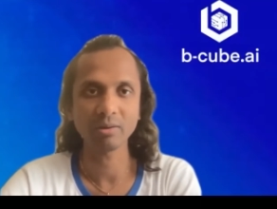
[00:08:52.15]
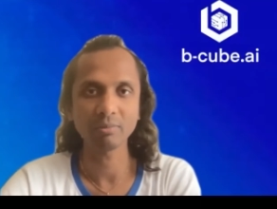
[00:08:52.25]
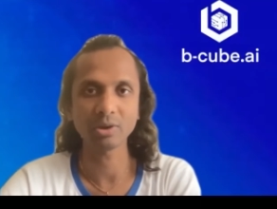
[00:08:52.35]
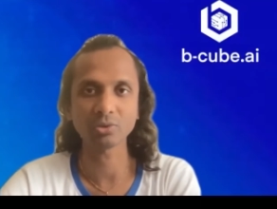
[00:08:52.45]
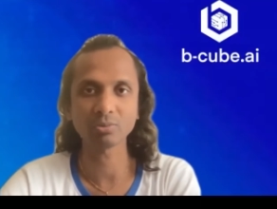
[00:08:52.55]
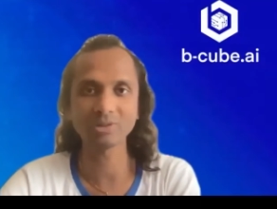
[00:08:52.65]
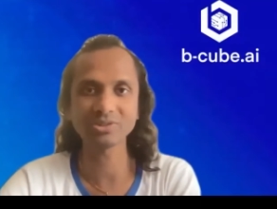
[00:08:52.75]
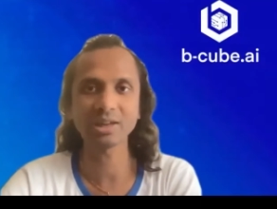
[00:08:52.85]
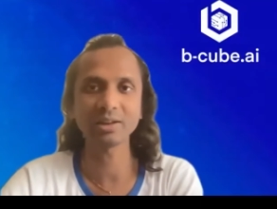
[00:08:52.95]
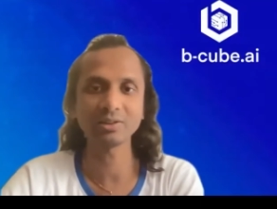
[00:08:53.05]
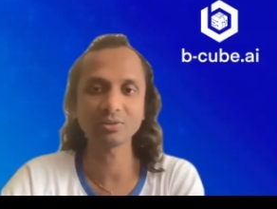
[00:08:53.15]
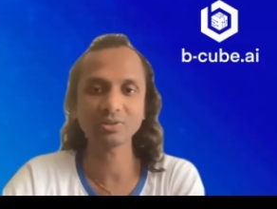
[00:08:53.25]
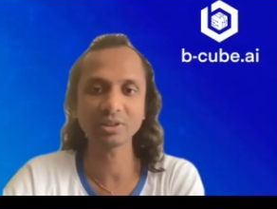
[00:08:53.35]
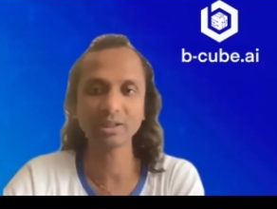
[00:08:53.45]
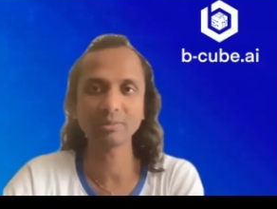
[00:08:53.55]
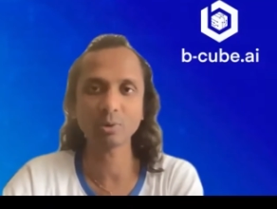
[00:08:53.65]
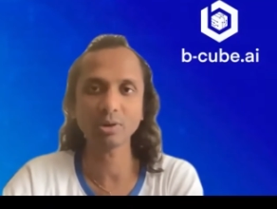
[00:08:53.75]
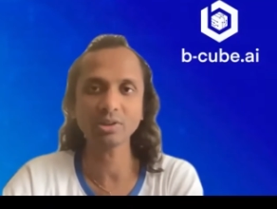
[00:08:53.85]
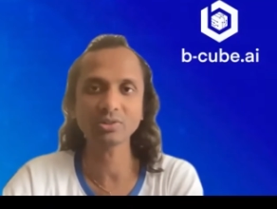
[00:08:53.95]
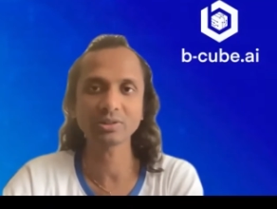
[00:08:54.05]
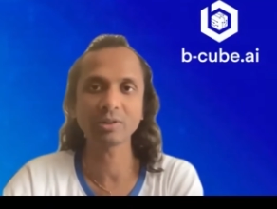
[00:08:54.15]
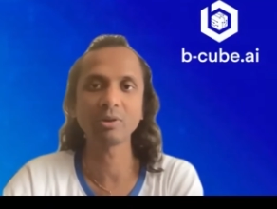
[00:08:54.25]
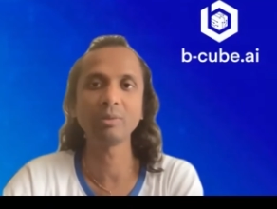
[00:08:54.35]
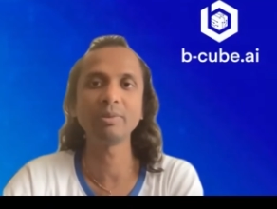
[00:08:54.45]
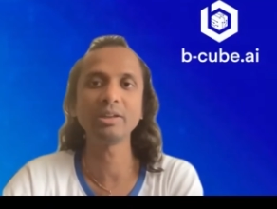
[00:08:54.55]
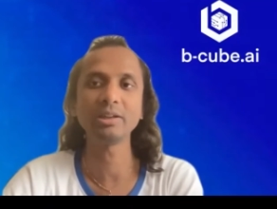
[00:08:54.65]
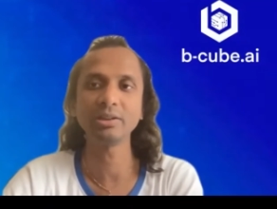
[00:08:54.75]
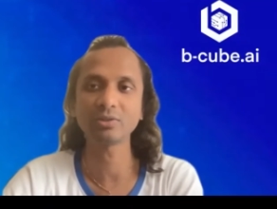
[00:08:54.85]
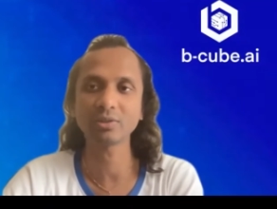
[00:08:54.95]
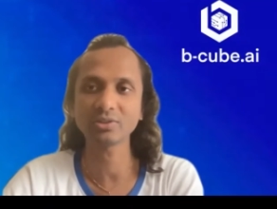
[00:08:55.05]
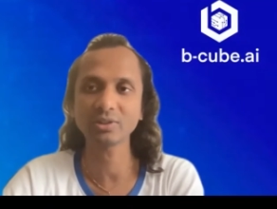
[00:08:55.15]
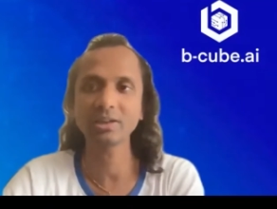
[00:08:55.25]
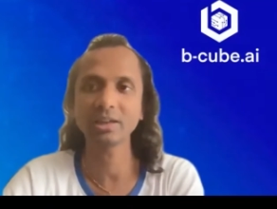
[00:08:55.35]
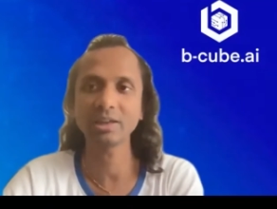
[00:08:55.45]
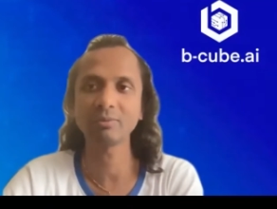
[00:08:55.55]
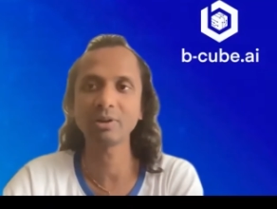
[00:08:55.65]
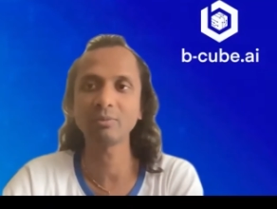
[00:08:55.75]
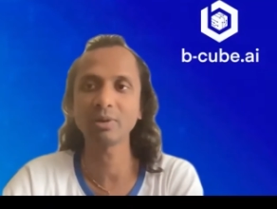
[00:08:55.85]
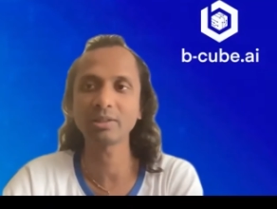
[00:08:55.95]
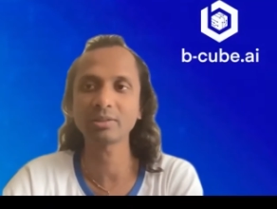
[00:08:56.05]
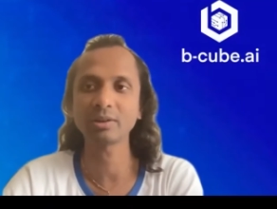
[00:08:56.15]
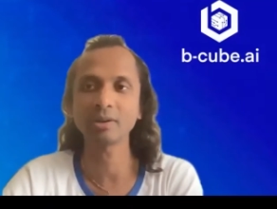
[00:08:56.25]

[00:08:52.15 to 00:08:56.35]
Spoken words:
Because once they are interested in products, they will be interested even with